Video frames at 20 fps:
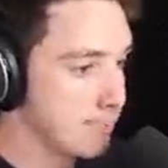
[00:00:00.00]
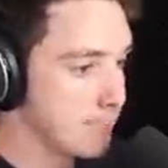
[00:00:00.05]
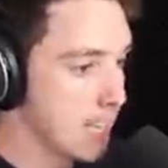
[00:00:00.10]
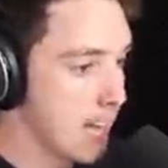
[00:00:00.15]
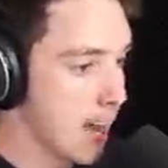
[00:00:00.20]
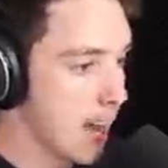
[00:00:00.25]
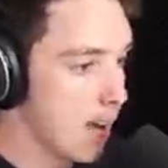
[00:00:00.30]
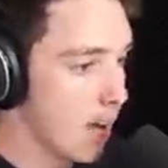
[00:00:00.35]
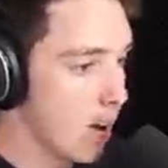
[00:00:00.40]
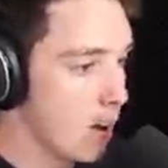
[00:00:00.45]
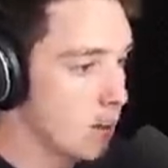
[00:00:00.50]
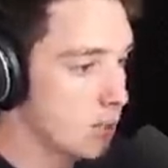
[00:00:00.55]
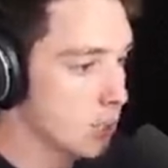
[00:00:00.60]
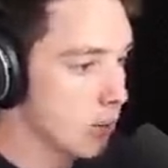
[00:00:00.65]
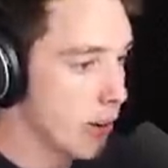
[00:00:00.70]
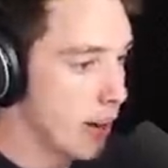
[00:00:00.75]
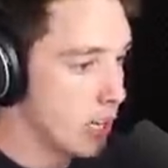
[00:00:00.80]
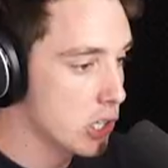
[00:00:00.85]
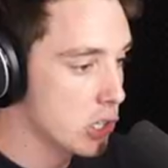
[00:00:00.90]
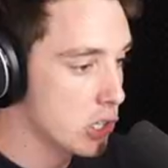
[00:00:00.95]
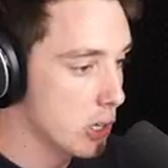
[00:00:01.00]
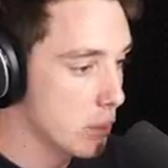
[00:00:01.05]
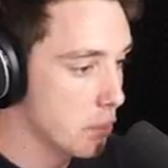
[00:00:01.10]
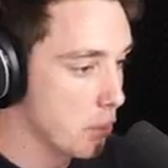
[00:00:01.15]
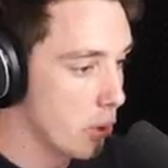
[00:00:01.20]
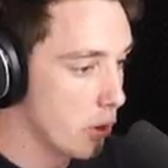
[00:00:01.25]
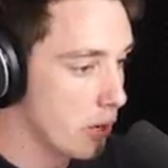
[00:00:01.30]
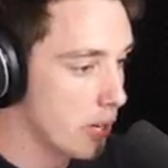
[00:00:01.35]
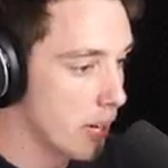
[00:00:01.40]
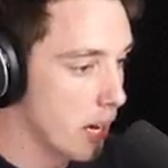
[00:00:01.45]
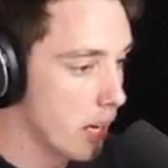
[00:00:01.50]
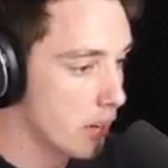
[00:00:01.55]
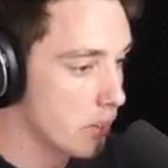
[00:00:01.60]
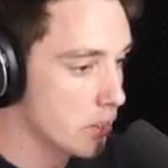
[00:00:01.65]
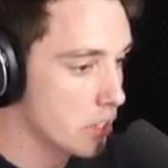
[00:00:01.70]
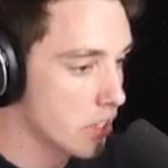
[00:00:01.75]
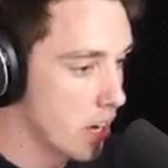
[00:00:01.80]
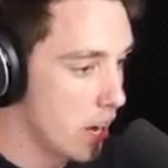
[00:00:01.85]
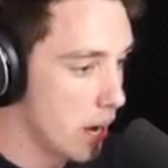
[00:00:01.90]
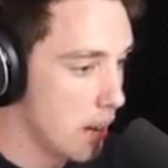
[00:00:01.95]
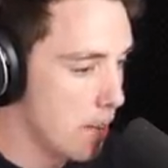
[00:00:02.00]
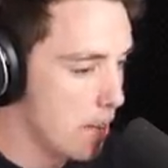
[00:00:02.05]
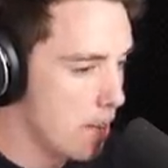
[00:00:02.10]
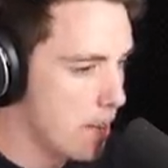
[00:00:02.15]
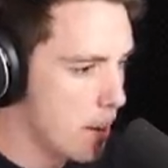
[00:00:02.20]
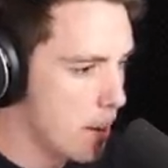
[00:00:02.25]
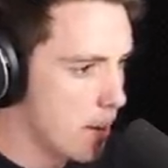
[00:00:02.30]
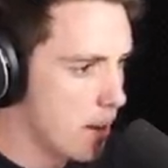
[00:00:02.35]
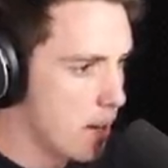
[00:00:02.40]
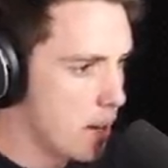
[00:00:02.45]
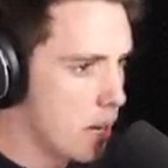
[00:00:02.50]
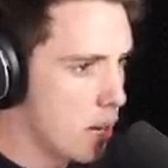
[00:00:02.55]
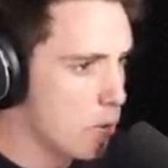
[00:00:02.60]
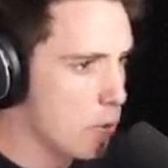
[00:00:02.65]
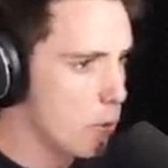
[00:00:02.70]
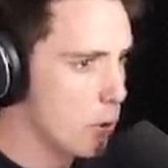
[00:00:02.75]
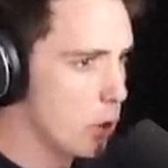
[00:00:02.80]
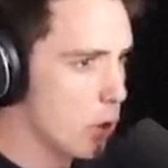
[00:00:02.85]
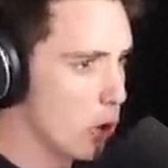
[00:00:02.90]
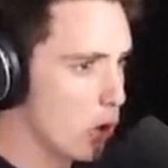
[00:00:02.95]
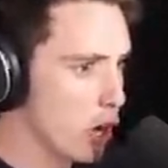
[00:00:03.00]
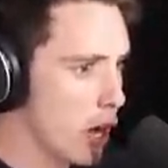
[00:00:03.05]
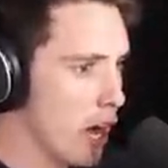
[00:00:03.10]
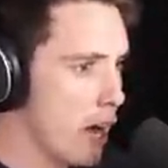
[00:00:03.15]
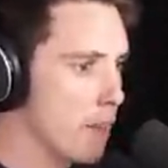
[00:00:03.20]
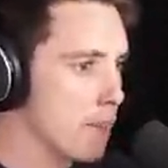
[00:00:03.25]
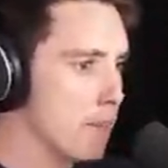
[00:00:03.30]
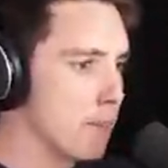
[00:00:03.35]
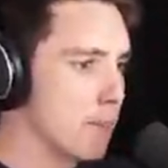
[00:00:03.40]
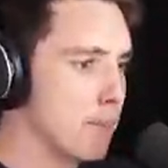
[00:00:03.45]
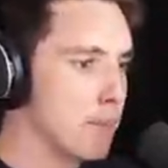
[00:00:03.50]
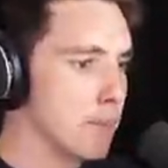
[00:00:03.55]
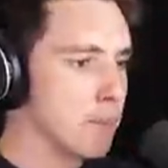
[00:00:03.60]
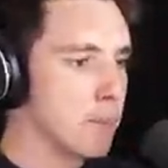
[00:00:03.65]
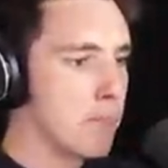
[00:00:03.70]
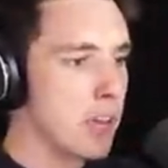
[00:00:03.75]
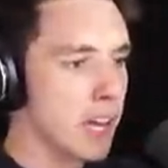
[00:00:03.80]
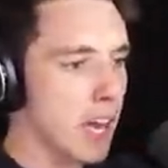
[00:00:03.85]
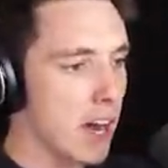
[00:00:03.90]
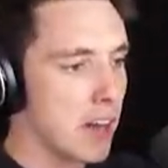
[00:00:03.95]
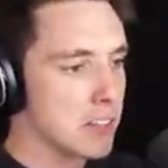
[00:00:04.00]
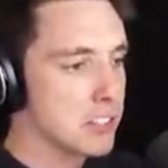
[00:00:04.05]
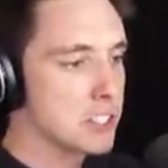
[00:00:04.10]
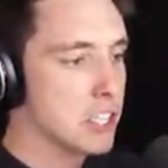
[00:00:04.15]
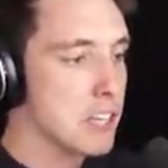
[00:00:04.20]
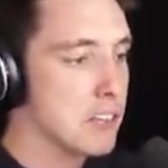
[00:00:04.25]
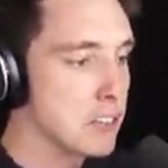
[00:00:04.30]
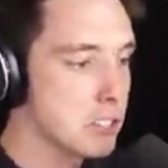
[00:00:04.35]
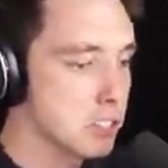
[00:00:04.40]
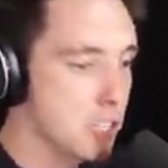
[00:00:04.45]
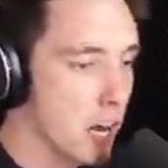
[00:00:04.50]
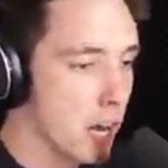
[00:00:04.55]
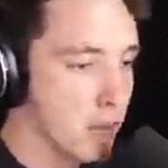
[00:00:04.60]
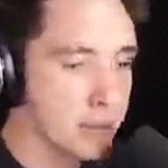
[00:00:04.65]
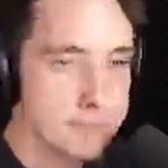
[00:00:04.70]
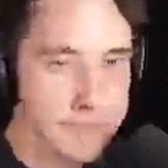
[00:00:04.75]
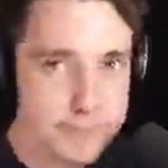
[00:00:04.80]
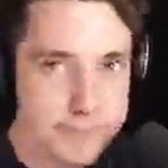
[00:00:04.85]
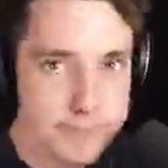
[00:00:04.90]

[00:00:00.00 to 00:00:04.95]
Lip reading: The arrows are actually blocking out the sun. If we look up, you can't see the sun.